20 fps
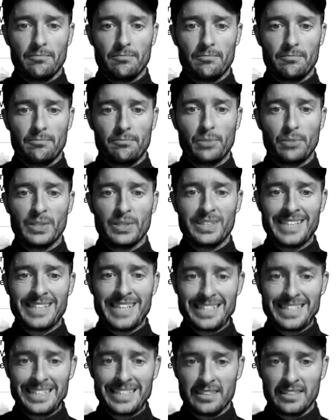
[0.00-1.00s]

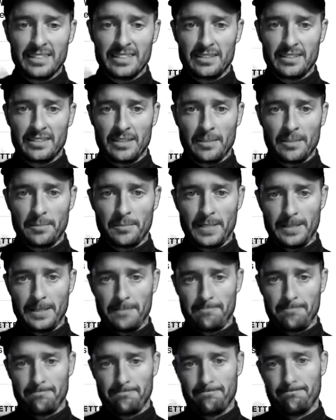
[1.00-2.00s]
presenting
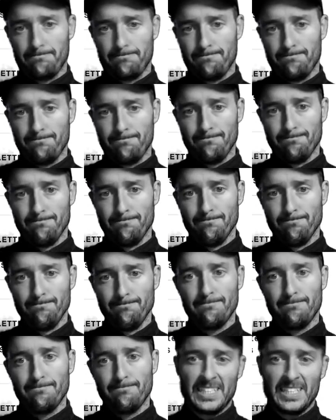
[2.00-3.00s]
something
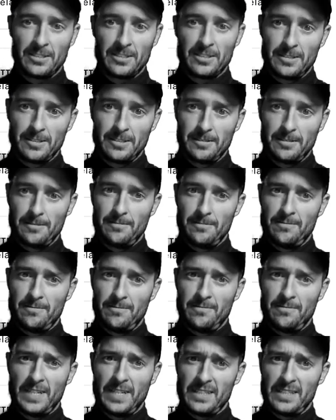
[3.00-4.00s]
that's
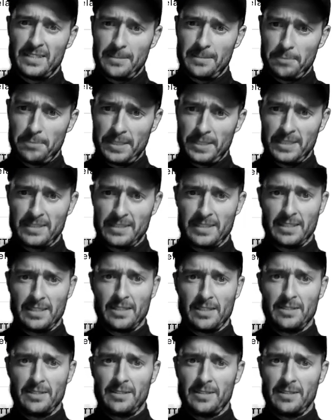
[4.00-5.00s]
very
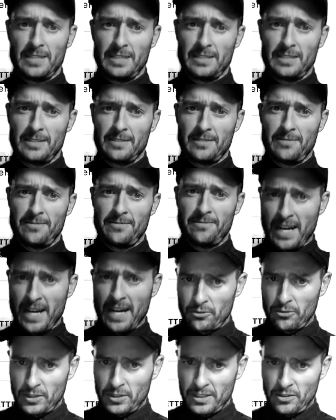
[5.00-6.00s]
simplistic, that's
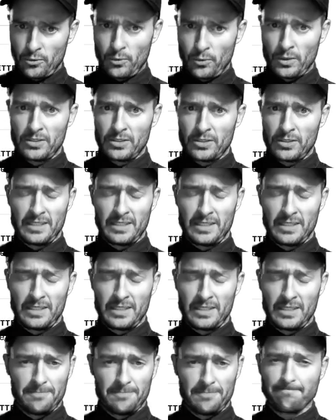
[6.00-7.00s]
found in the world,
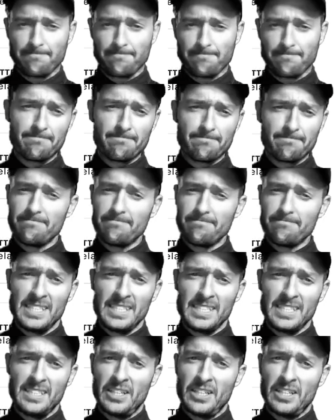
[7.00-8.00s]
that
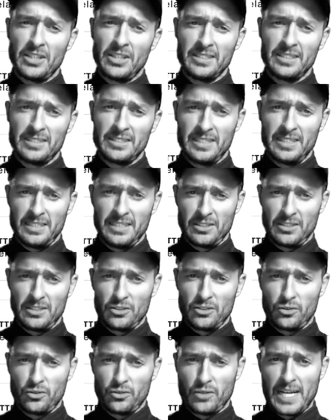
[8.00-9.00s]
the artist didn't
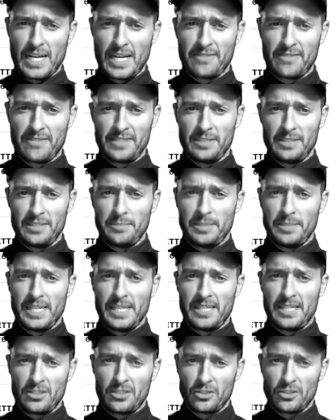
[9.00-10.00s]
craft this
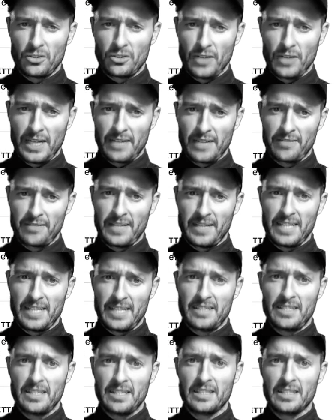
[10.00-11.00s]
banana or craft
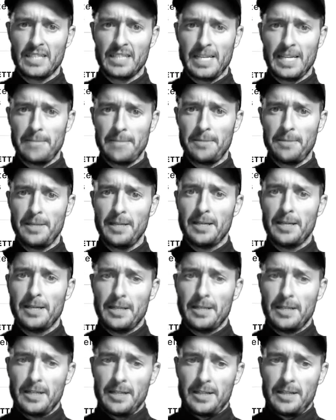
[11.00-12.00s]
that duct tape,
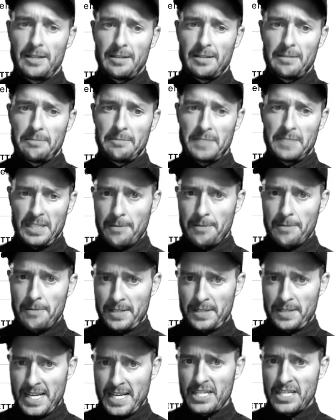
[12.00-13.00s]
but the
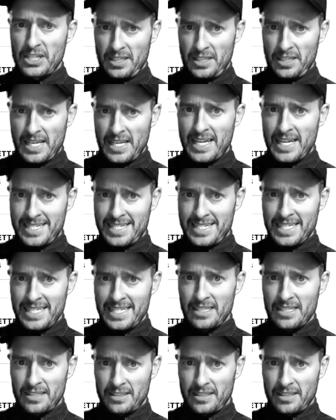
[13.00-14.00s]
combination, the
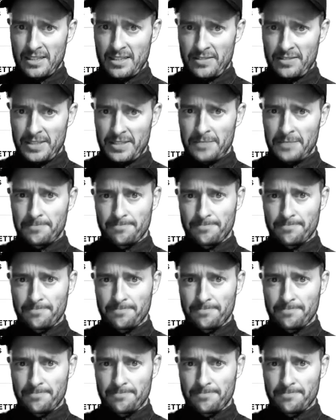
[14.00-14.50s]
idea of it,